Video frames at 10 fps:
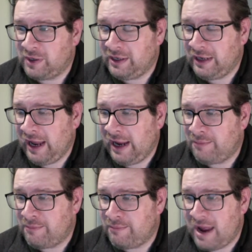a
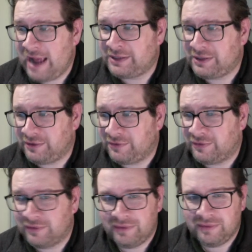massive,
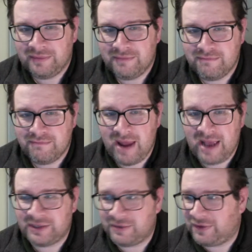
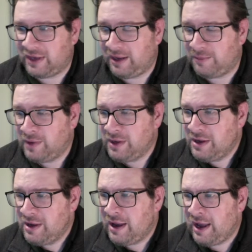massive game.
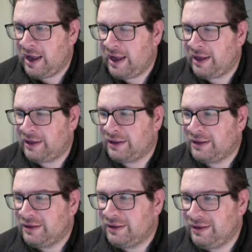The
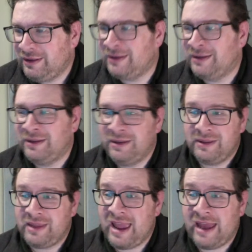
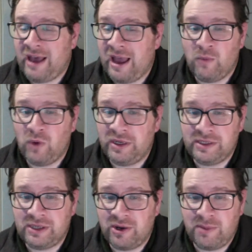Anaheim one is
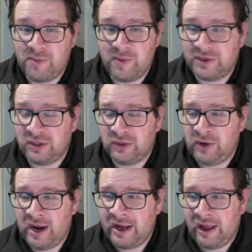going to be big too.
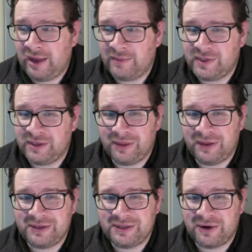Anaheim still
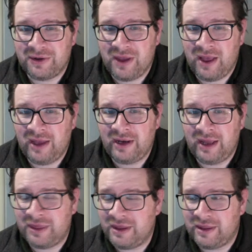thinks they're in the hunt. I
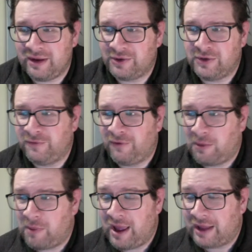think they're too far
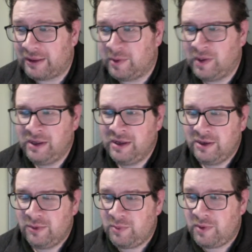back. That
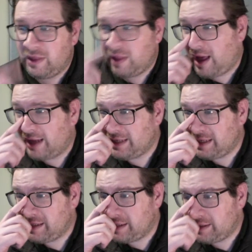would be a lot
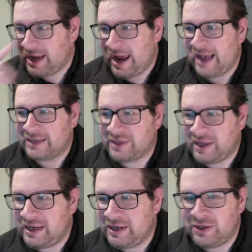to ask. They
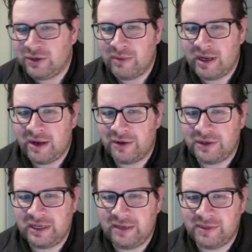need too many other
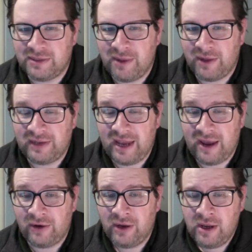teams to melt
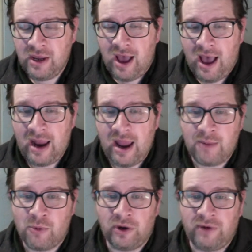down.
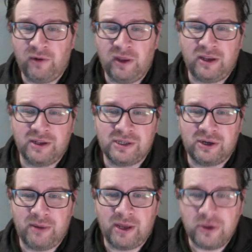I'm already really concerned
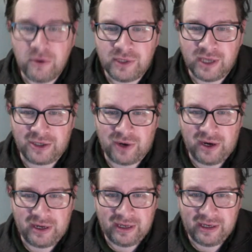about Utah trying
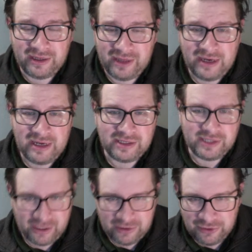to get in. They need
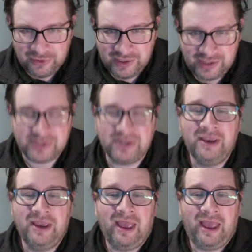St. Louis
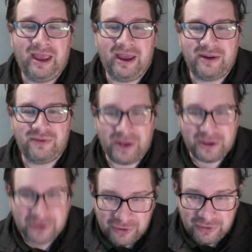and
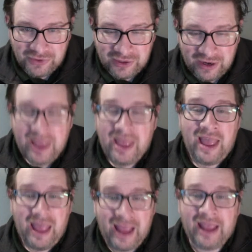Vancouver
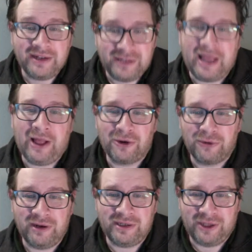and
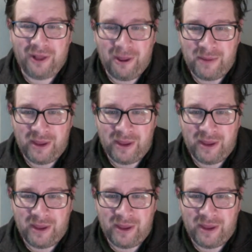Calgary to all melt